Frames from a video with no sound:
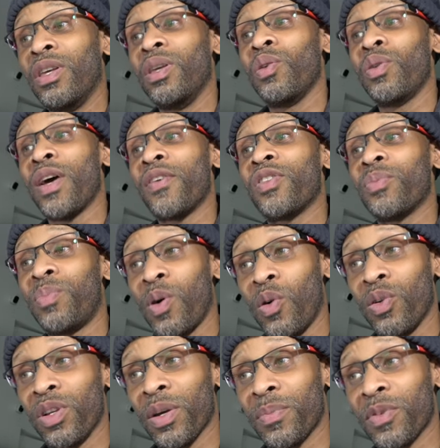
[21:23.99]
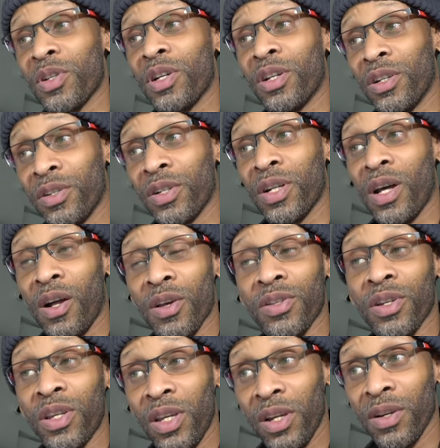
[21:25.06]
you'd have to pony up to the a hundred dollars
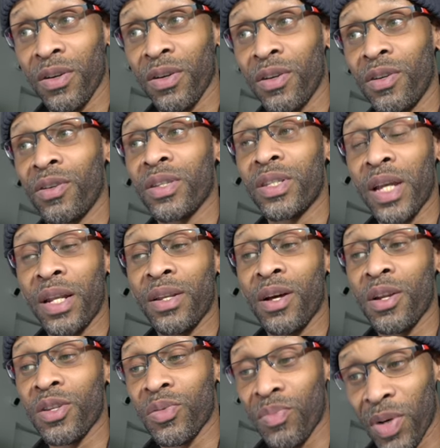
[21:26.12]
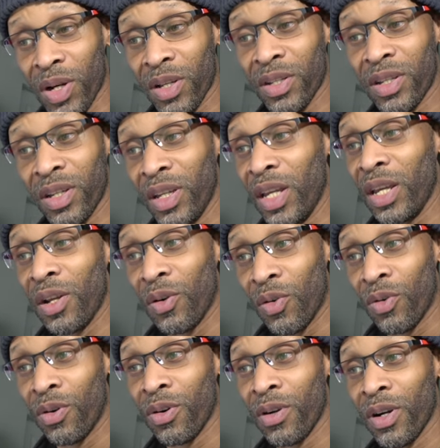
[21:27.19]
a year or ten dollars a month, either
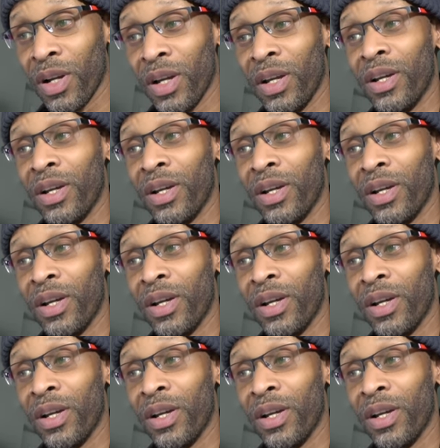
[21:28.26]
or,